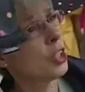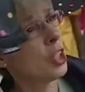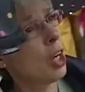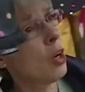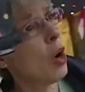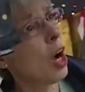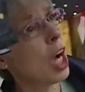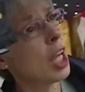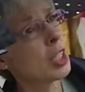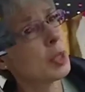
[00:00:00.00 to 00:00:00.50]

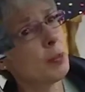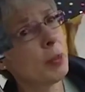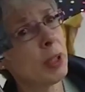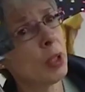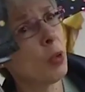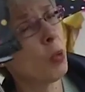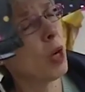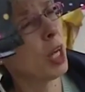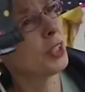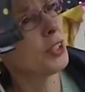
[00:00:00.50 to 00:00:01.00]
No
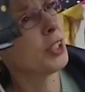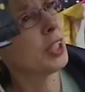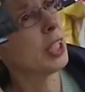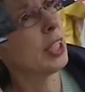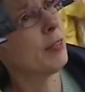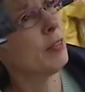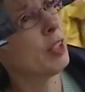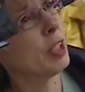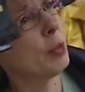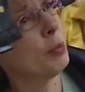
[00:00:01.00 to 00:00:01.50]
hospital wants to
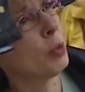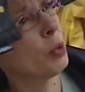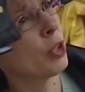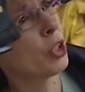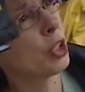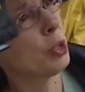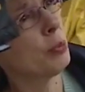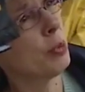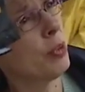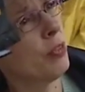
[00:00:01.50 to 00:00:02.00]
give an
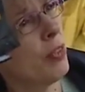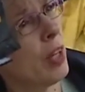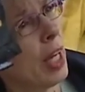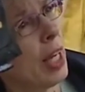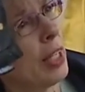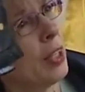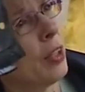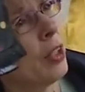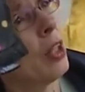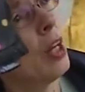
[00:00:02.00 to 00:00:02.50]
abortion
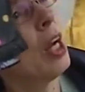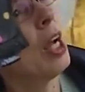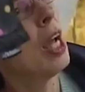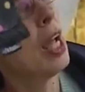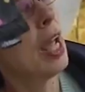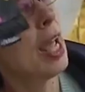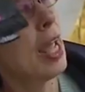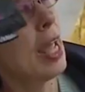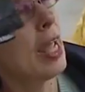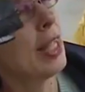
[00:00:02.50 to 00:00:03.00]
provider
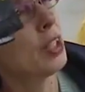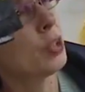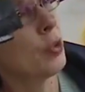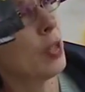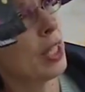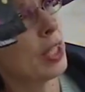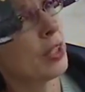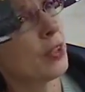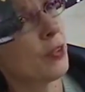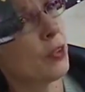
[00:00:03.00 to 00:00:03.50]
a
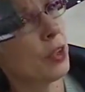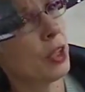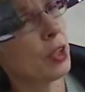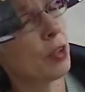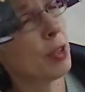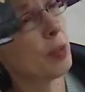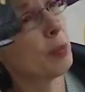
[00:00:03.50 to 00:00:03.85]
transfer